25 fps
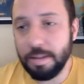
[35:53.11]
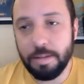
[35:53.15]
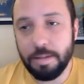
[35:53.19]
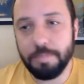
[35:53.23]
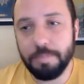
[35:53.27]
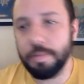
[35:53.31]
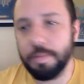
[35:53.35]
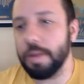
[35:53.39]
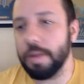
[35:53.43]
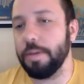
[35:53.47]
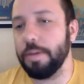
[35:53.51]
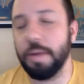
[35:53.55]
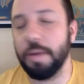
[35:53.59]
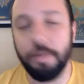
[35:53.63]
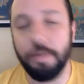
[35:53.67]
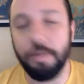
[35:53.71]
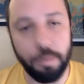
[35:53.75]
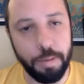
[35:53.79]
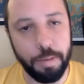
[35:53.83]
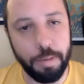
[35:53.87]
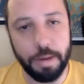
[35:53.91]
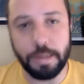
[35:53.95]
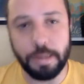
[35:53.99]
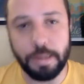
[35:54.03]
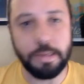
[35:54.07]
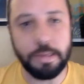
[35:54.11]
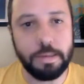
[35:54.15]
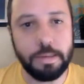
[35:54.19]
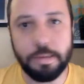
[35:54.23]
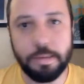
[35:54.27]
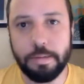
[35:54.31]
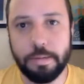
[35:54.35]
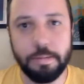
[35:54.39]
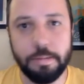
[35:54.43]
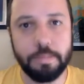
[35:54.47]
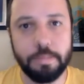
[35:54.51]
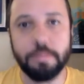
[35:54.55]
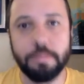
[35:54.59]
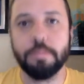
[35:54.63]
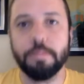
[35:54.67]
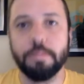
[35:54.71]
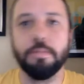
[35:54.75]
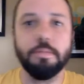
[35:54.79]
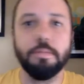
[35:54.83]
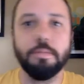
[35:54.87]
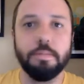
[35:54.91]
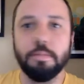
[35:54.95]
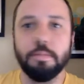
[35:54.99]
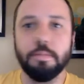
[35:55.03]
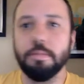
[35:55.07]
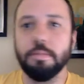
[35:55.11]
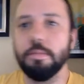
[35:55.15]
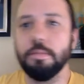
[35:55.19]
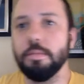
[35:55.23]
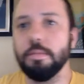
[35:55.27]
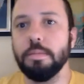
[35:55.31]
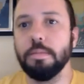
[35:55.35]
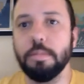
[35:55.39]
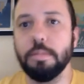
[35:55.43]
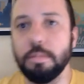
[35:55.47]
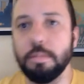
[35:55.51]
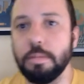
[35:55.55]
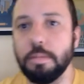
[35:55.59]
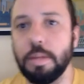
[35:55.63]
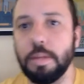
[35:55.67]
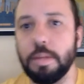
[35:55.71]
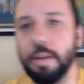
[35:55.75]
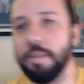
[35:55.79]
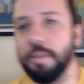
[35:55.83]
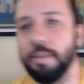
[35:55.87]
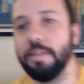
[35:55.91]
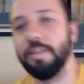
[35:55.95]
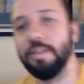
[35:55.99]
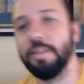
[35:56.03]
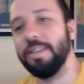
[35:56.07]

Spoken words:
You know, everybody's gonna